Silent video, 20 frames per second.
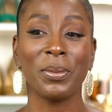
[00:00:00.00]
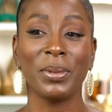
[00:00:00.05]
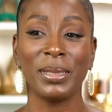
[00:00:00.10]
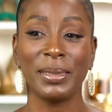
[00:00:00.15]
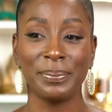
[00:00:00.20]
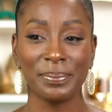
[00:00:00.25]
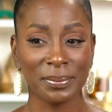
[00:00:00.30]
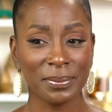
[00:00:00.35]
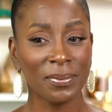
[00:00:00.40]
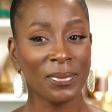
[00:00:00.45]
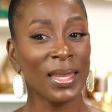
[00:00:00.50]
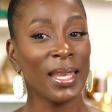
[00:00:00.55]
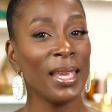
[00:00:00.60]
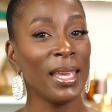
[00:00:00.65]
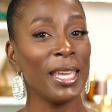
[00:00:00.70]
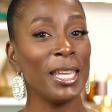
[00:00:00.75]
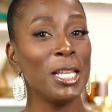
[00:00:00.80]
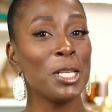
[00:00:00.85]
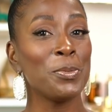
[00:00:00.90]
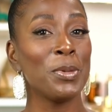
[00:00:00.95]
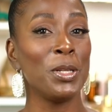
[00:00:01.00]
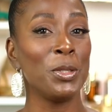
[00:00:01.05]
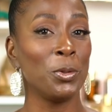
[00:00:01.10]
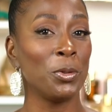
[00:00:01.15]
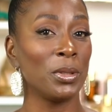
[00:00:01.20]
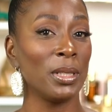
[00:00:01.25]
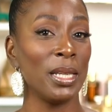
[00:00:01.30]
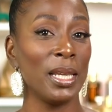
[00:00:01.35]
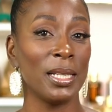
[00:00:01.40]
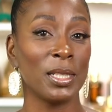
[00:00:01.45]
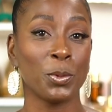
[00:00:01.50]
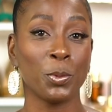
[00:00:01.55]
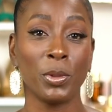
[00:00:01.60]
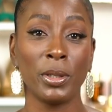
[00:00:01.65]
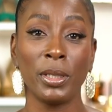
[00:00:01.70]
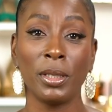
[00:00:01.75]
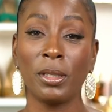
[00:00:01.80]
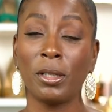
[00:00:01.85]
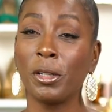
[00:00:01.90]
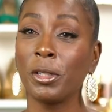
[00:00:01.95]
But he's been doing it as
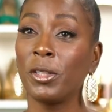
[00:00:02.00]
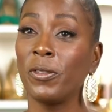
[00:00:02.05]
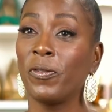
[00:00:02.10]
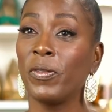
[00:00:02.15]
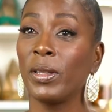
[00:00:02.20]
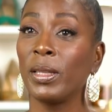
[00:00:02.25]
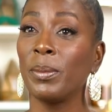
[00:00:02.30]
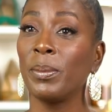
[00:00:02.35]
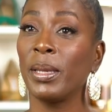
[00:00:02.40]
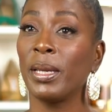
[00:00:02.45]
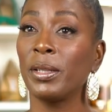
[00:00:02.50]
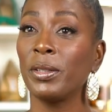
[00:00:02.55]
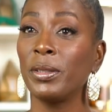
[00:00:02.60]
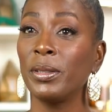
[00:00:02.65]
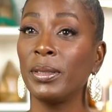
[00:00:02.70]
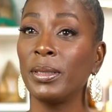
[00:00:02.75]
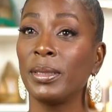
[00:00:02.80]
well. Are you feeling better?